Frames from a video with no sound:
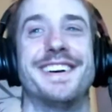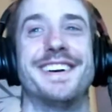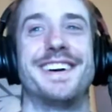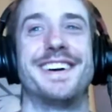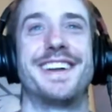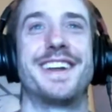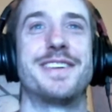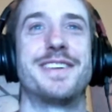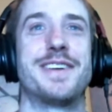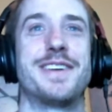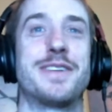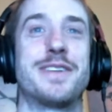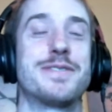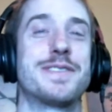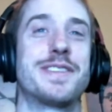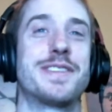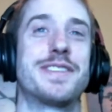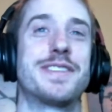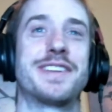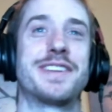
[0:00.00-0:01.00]
And I don't
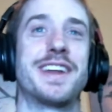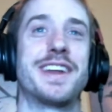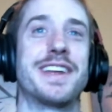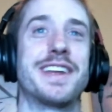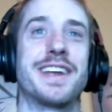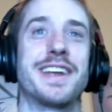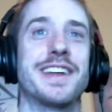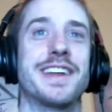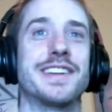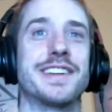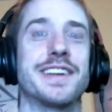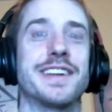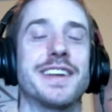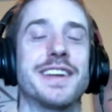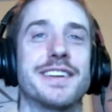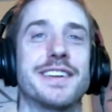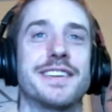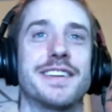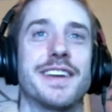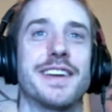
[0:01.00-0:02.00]
think there's any EC.
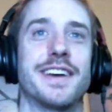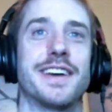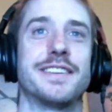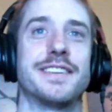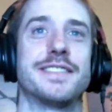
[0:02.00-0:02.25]
Yeah.